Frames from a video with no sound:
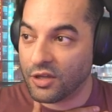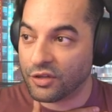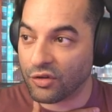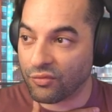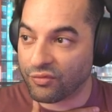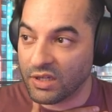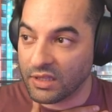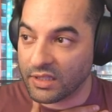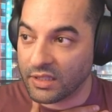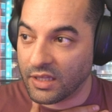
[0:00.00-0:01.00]
So
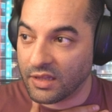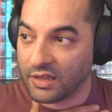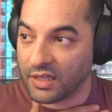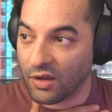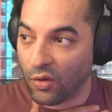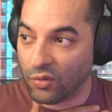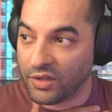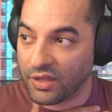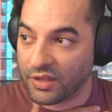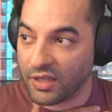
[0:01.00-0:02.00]
really, the
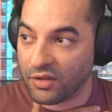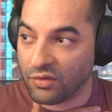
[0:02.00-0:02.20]
only thing